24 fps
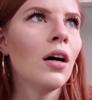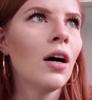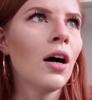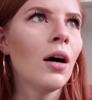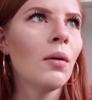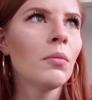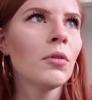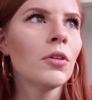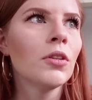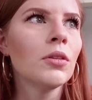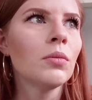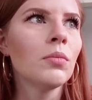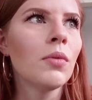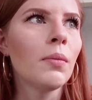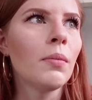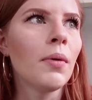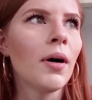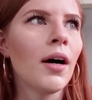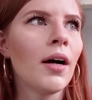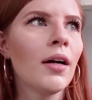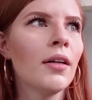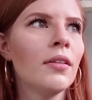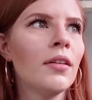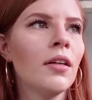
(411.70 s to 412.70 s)
I'm losing my
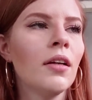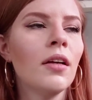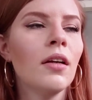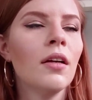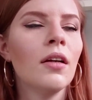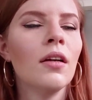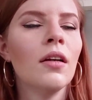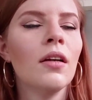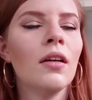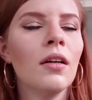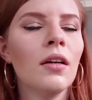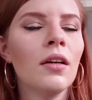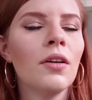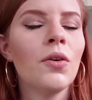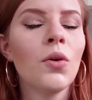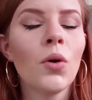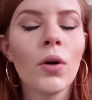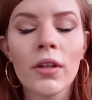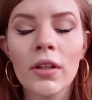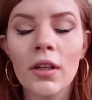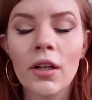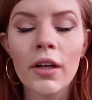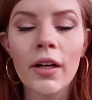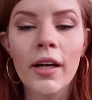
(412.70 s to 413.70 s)
mind.
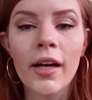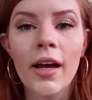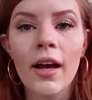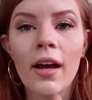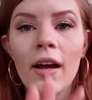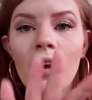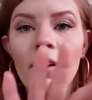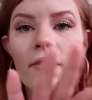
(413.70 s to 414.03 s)
North Korea,